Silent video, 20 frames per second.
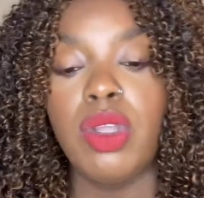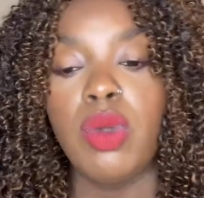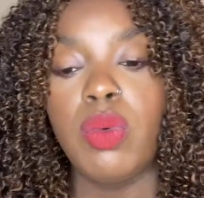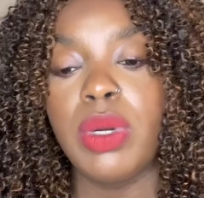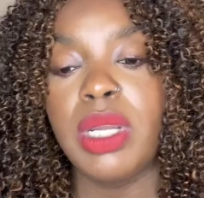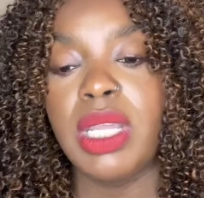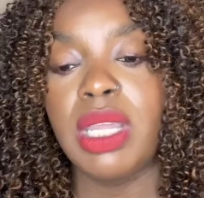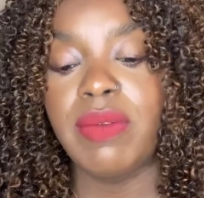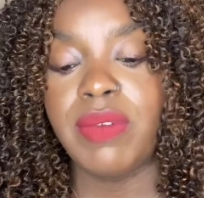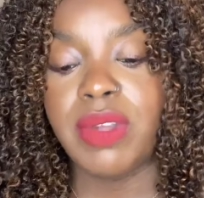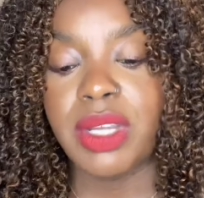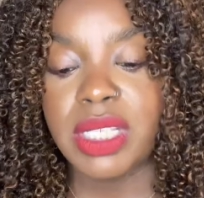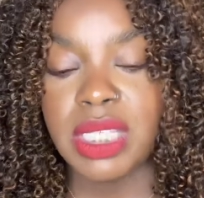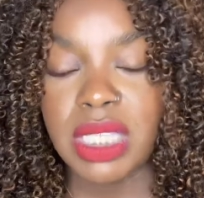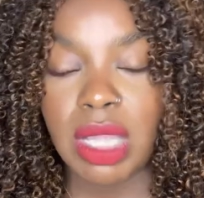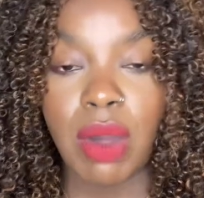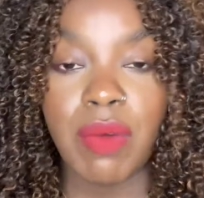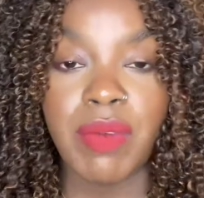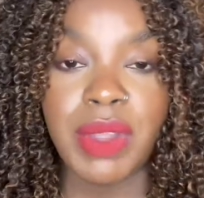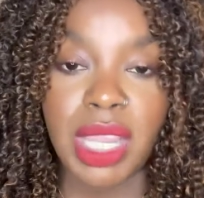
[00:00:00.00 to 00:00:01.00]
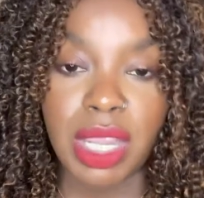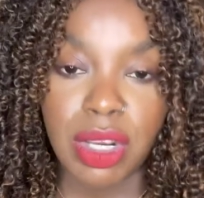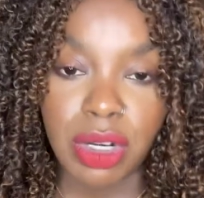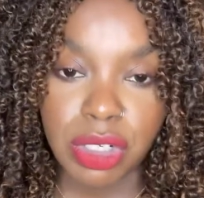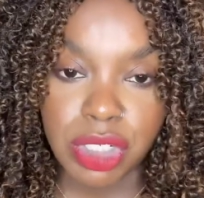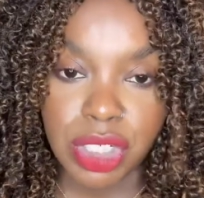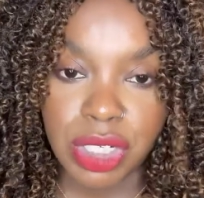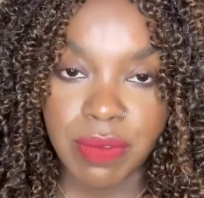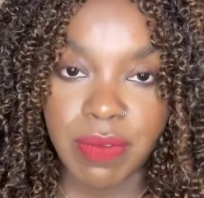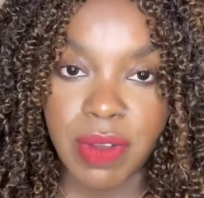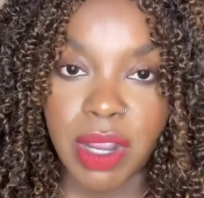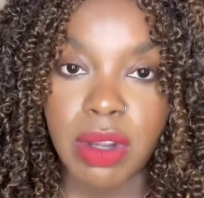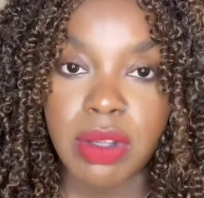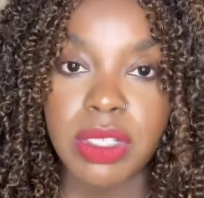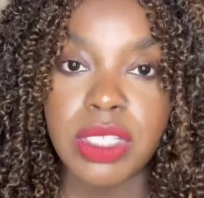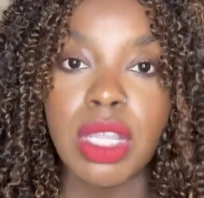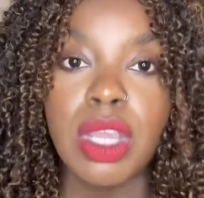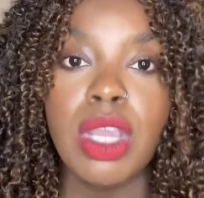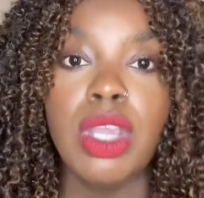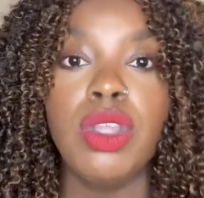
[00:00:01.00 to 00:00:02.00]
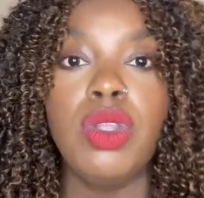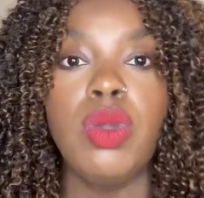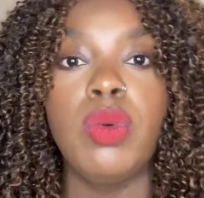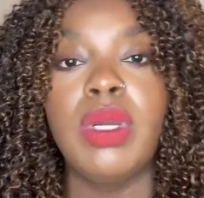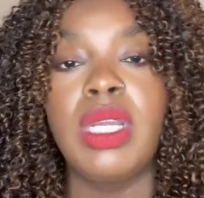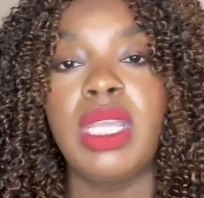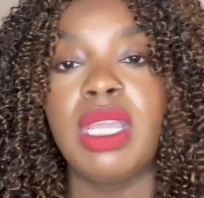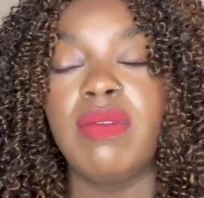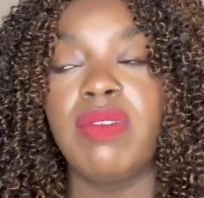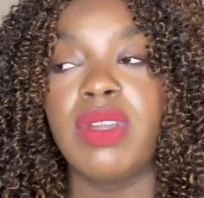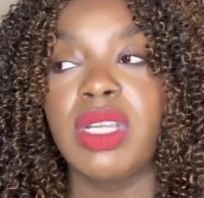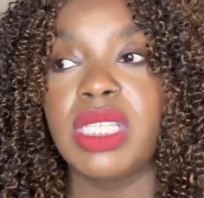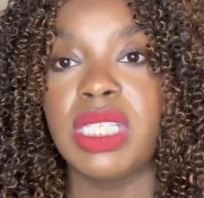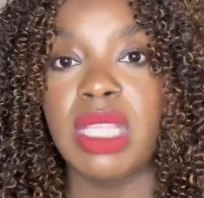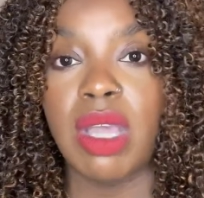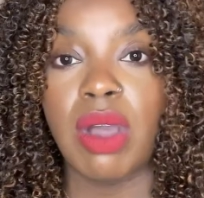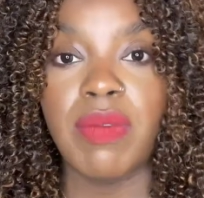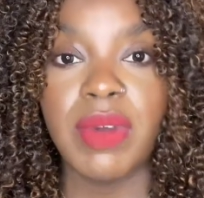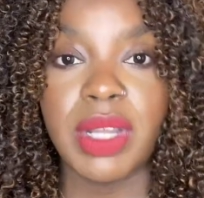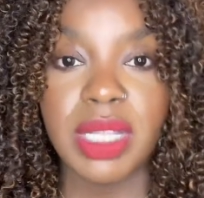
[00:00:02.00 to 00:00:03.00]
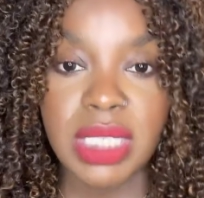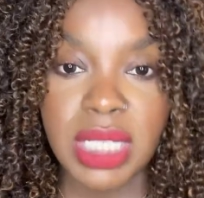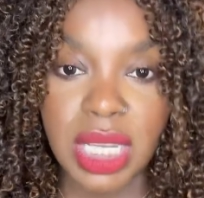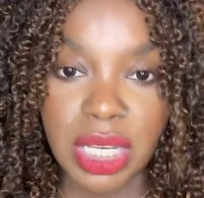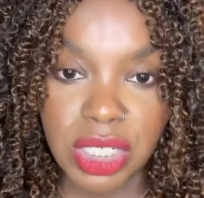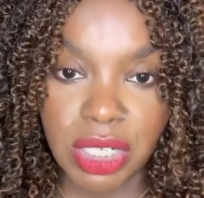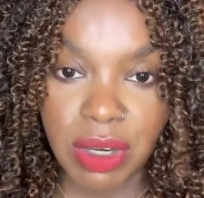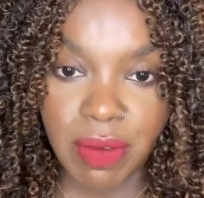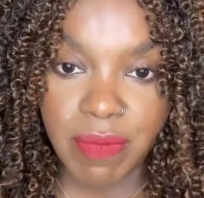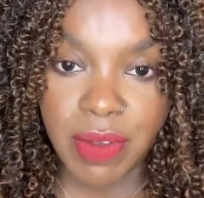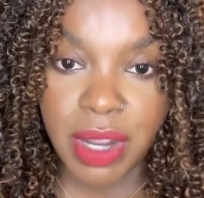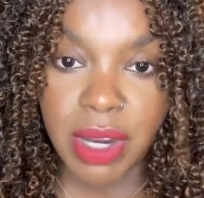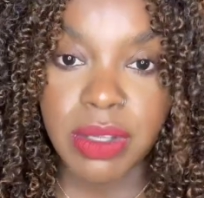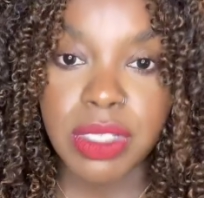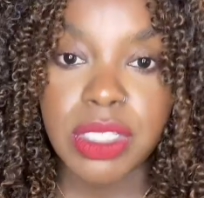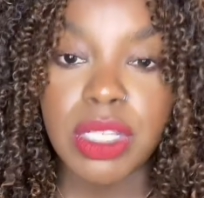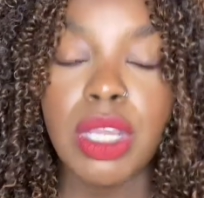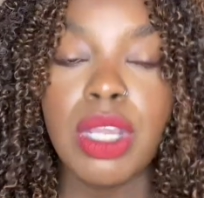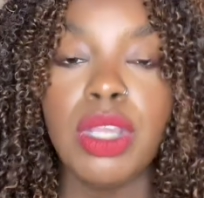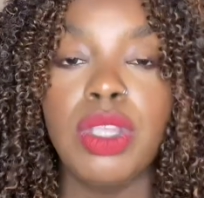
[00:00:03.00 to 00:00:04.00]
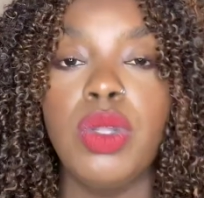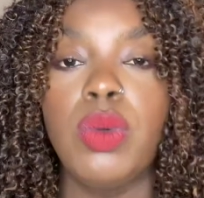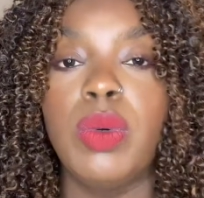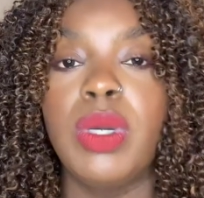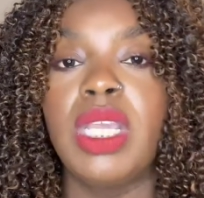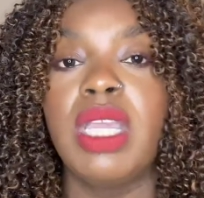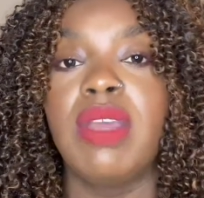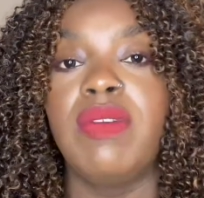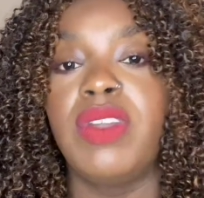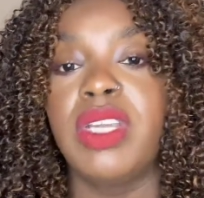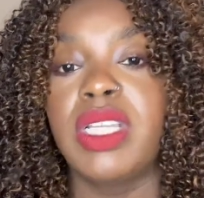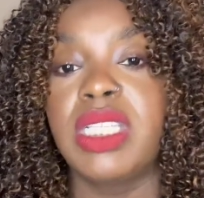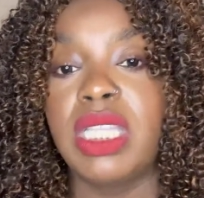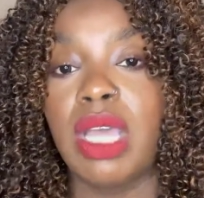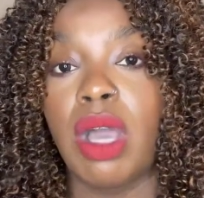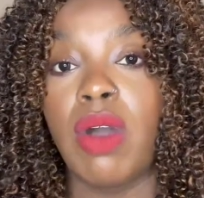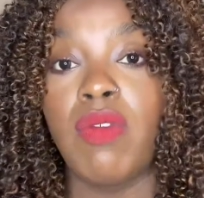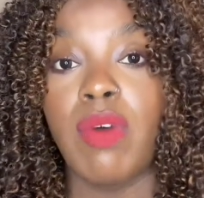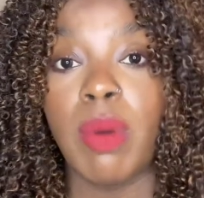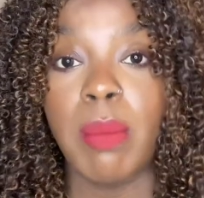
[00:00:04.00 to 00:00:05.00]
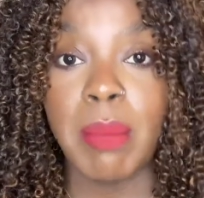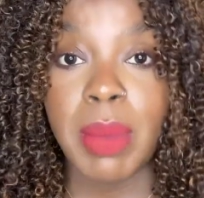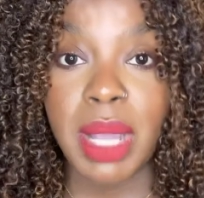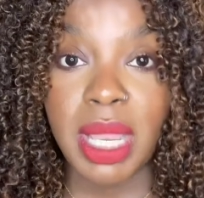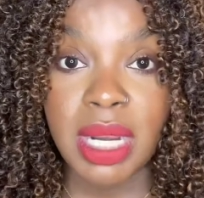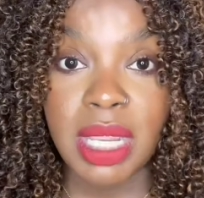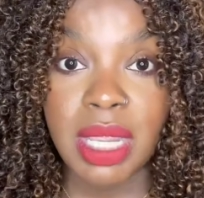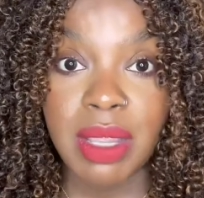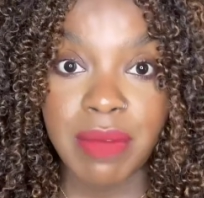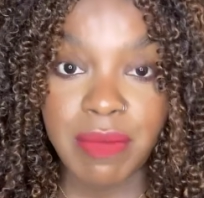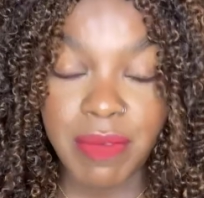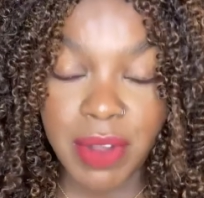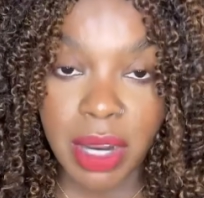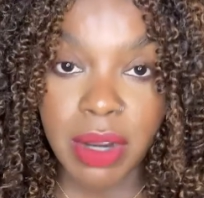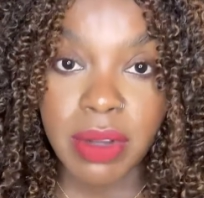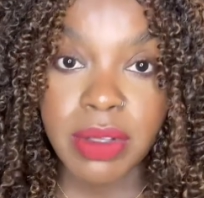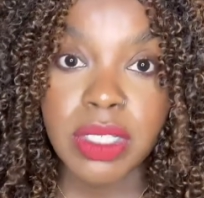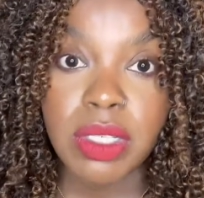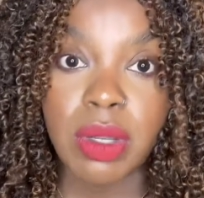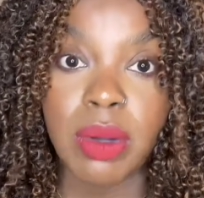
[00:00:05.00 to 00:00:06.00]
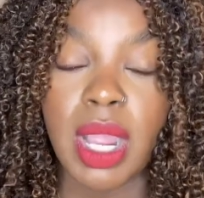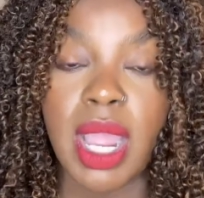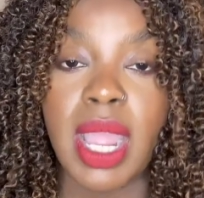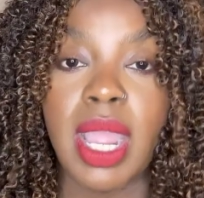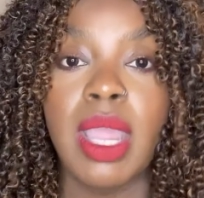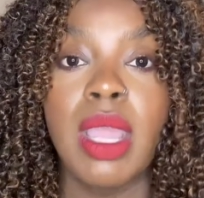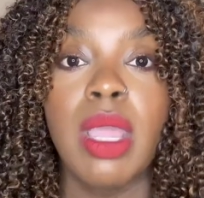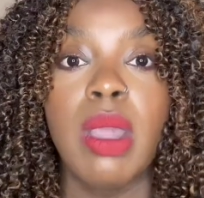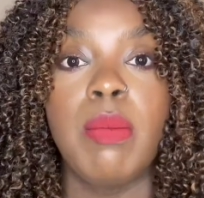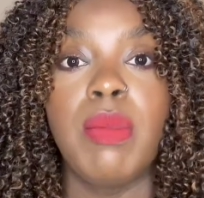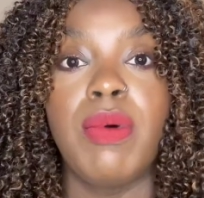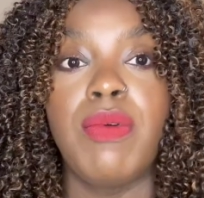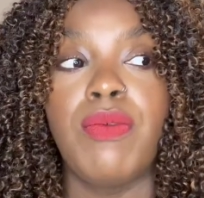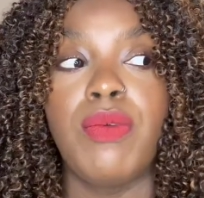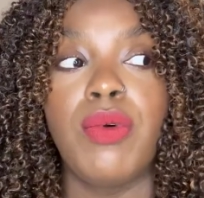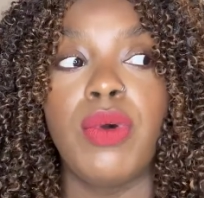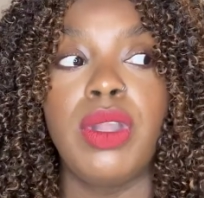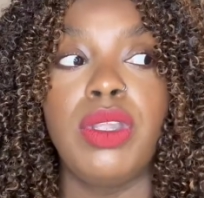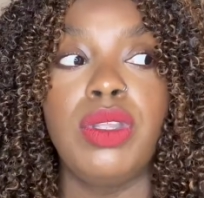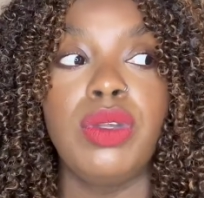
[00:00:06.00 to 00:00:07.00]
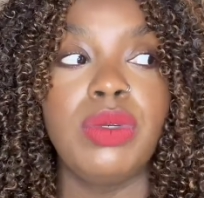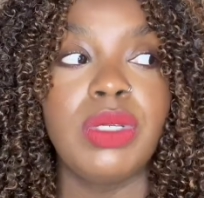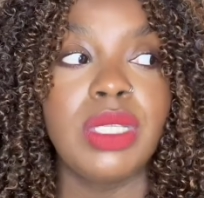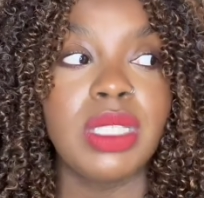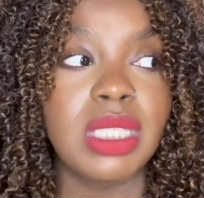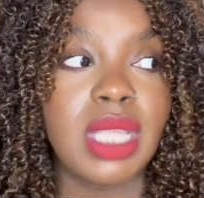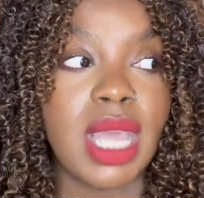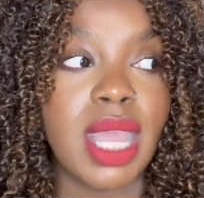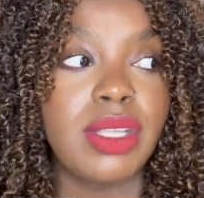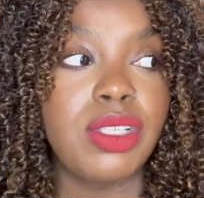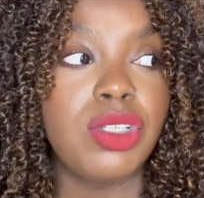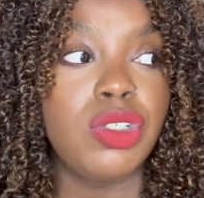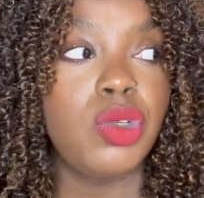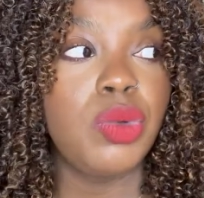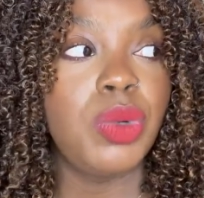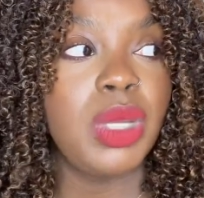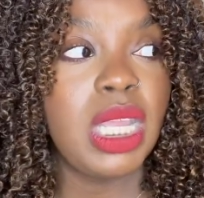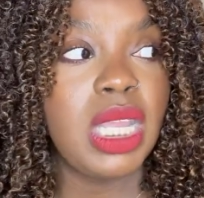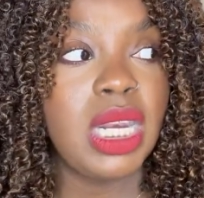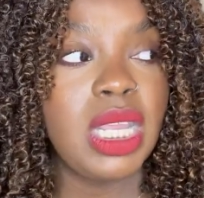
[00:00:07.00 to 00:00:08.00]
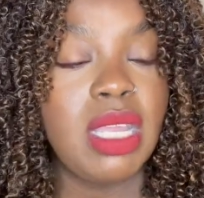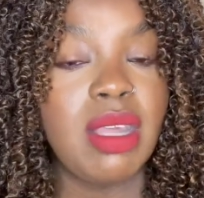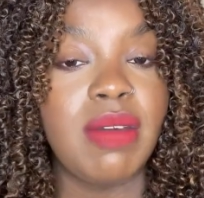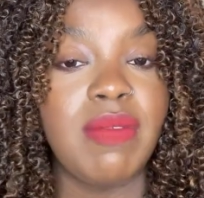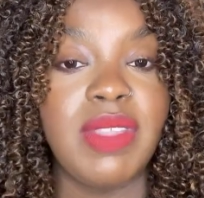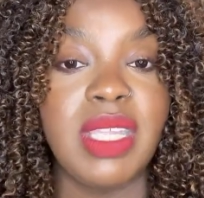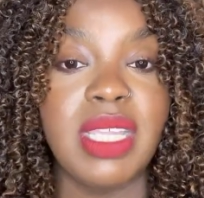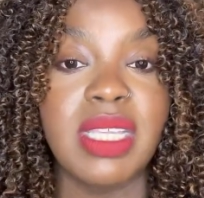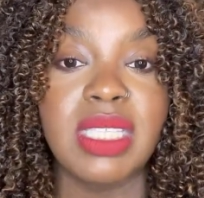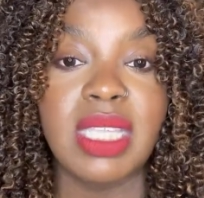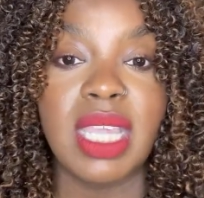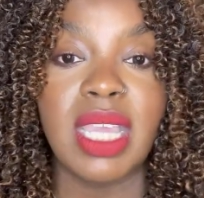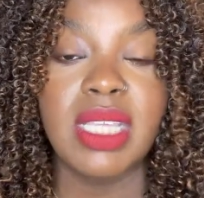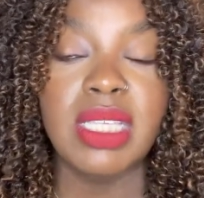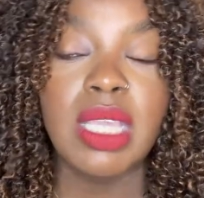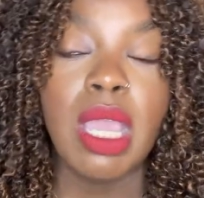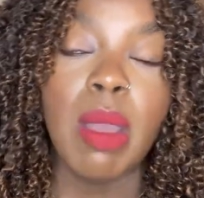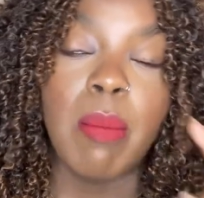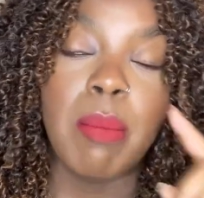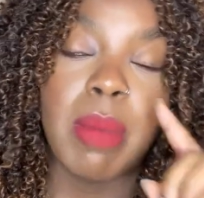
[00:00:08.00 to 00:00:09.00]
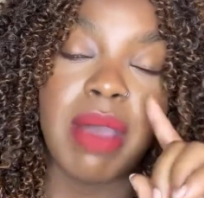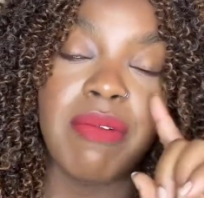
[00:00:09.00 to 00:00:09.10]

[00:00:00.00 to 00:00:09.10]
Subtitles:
You will give yourself energy first. You will give yourself attention first. You will give yourself money first, okay? Before you decide to do any of these things.